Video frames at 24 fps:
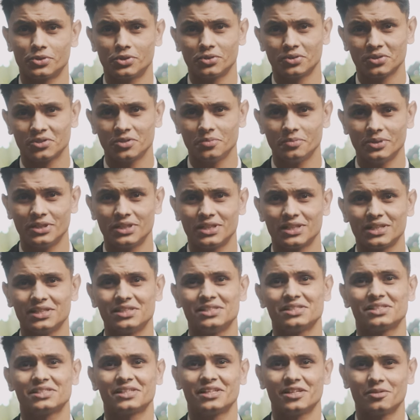document
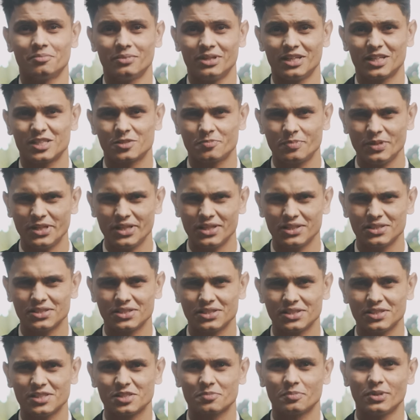and share my
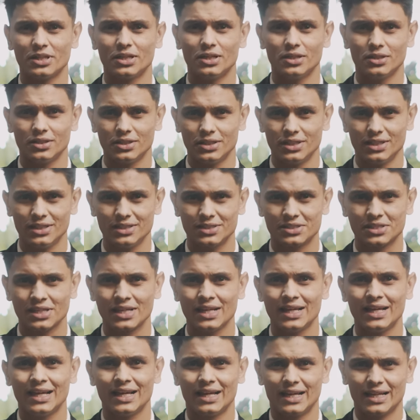experiences, my learnings,
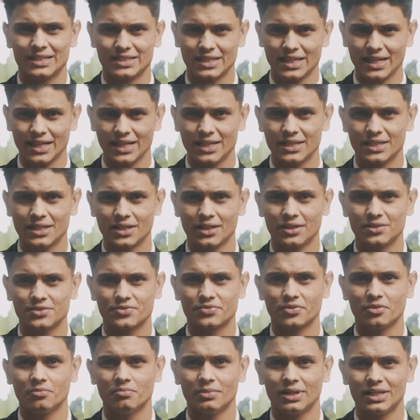as I
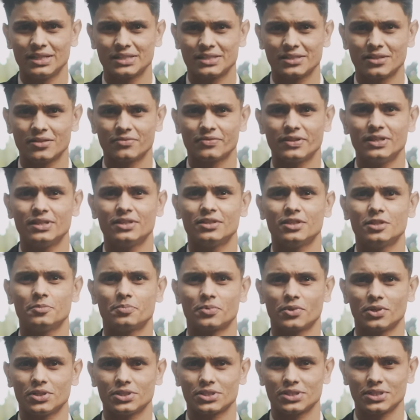transform myself in the
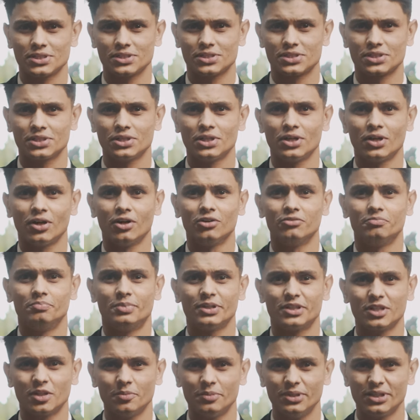process of
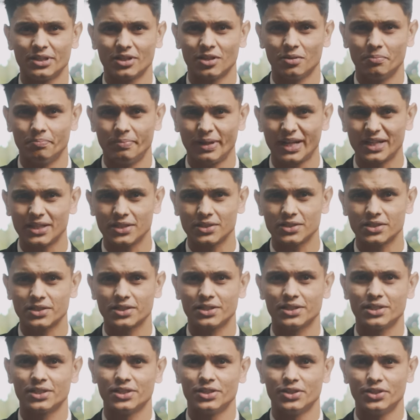becoming a better,
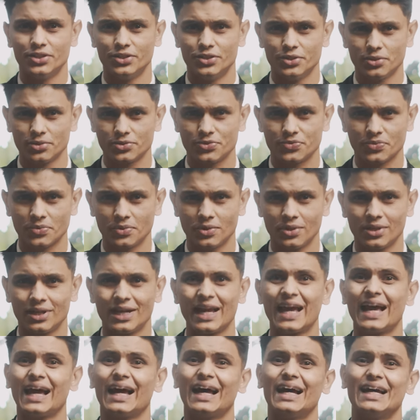useful
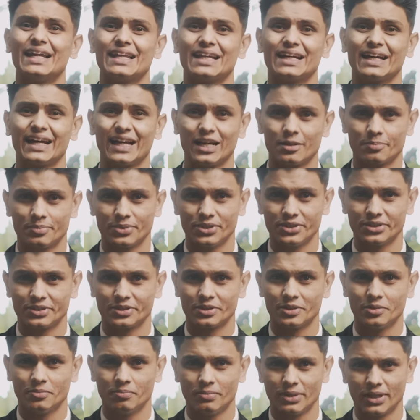and a happier
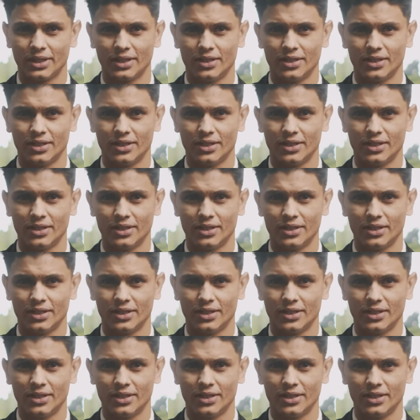man.